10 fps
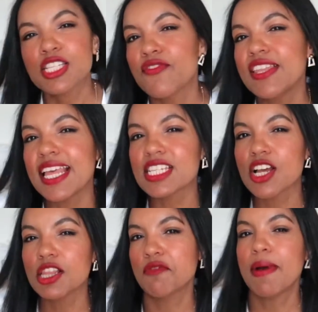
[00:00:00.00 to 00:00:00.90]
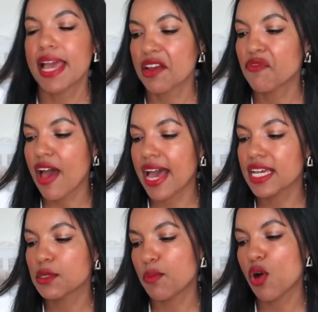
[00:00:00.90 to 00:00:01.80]
So I think that's all of my
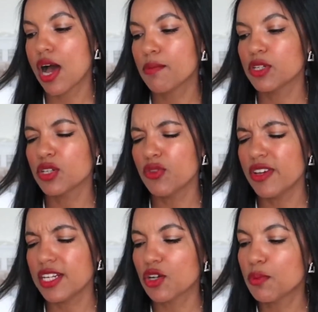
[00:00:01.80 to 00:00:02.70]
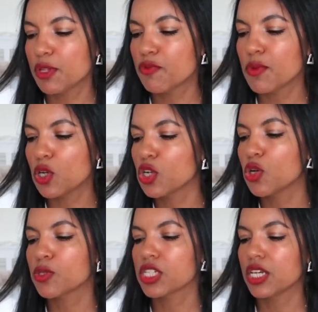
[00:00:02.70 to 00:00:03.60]
advice, but I'm just going to read a couple of more
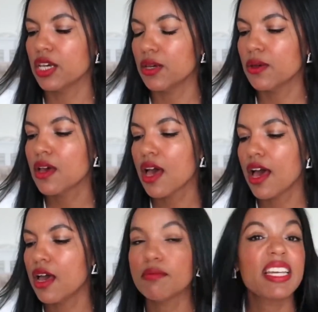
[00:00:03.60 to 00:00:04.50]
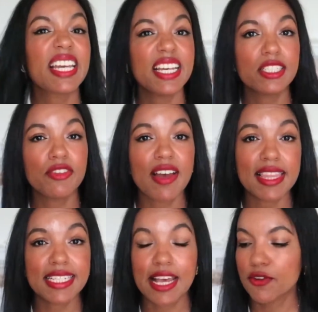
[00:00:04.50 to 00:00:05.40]
notes to you um, in case you
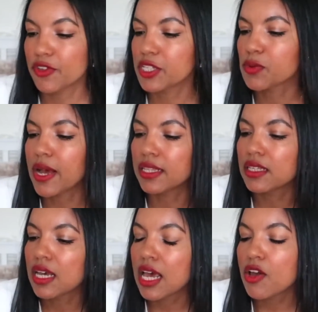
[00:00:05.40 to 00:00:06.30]
find this helpful as well.